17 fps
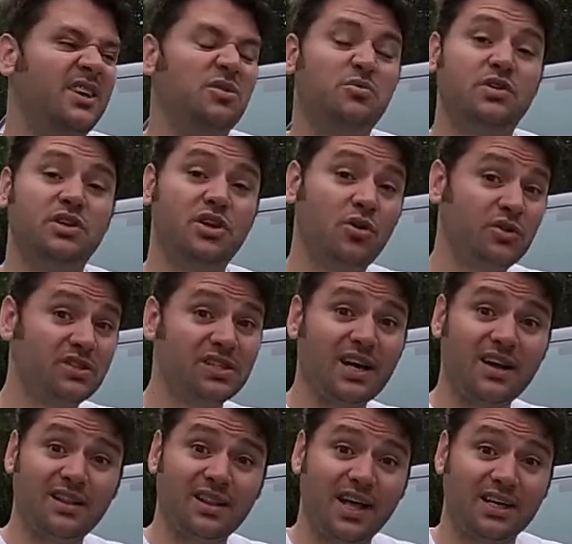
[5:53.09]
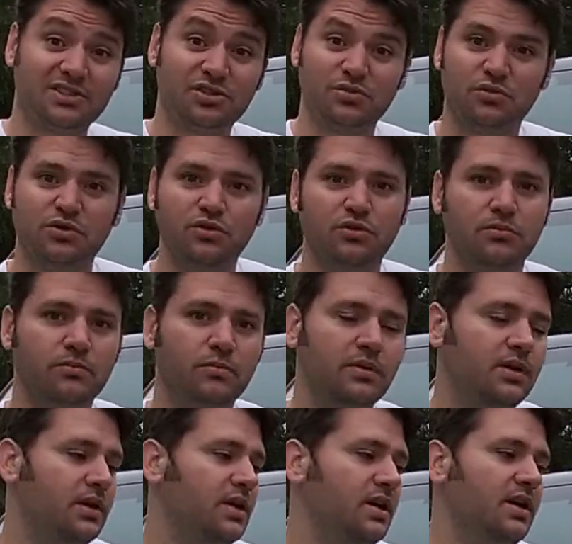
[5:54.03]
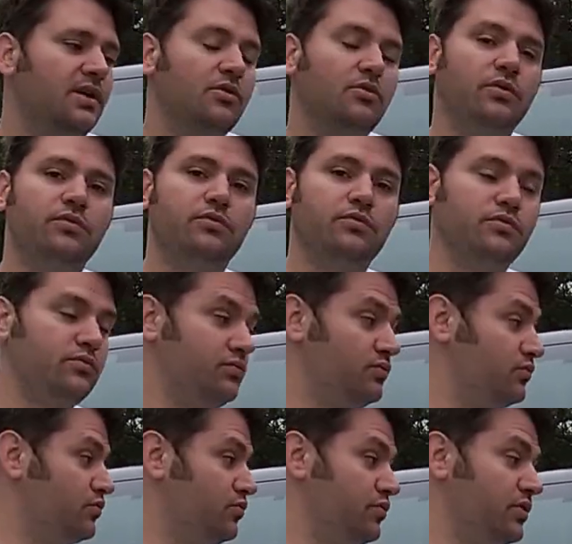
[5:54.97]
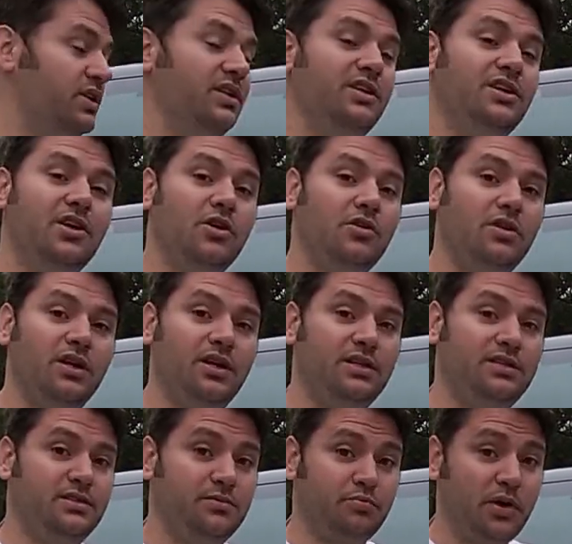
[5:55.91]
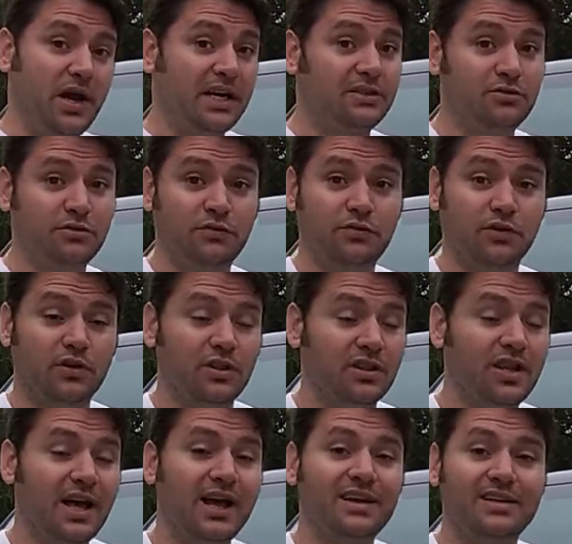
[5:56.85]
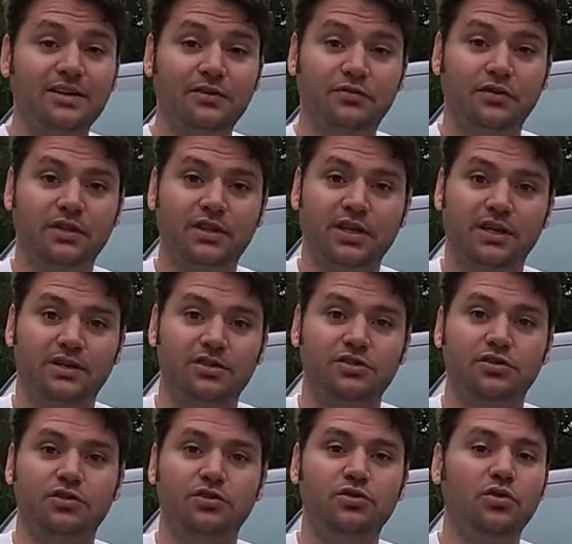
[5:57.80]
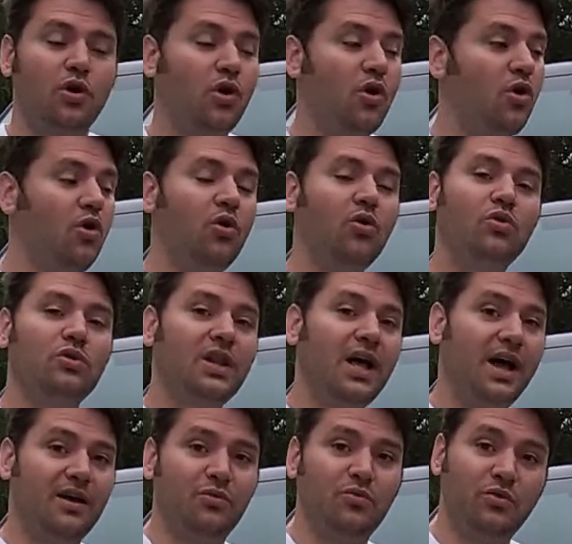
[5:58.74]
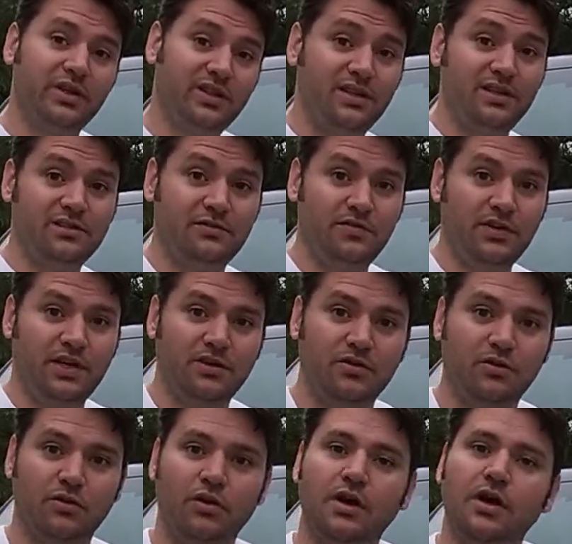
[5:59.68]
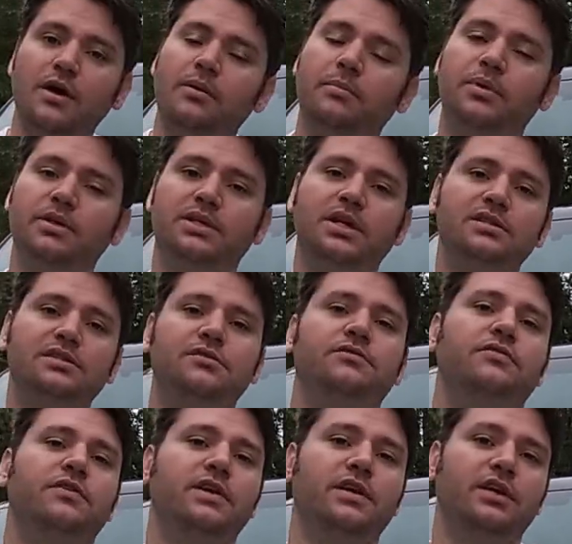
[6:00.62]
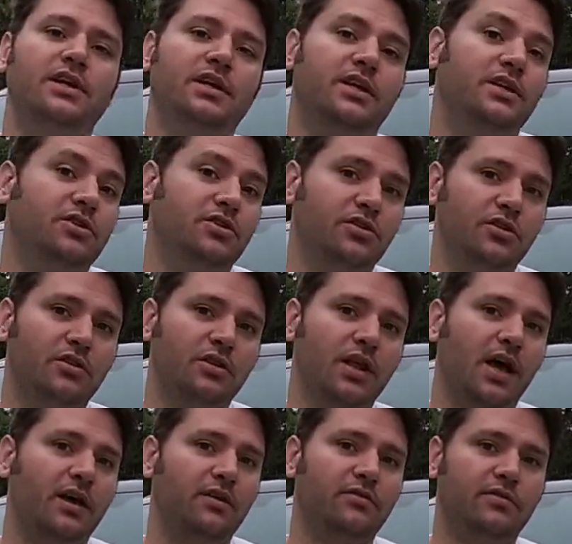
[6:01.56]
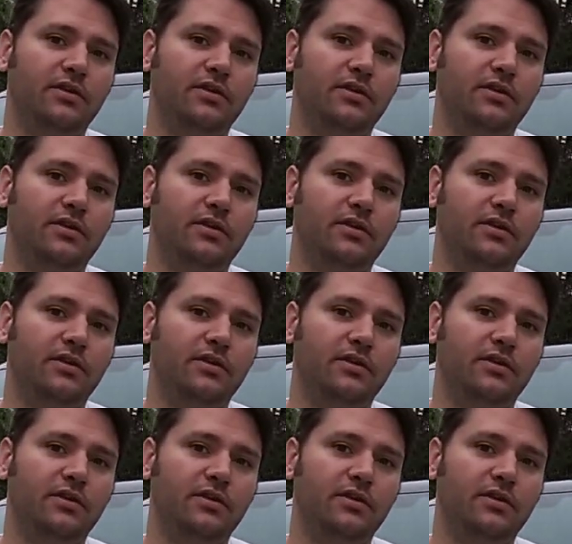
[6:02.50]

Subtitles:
We know it's got lots of room. We really know that it's practical for a lot of different things. You can do a whole lot with this vehicle, but does it fit into your life?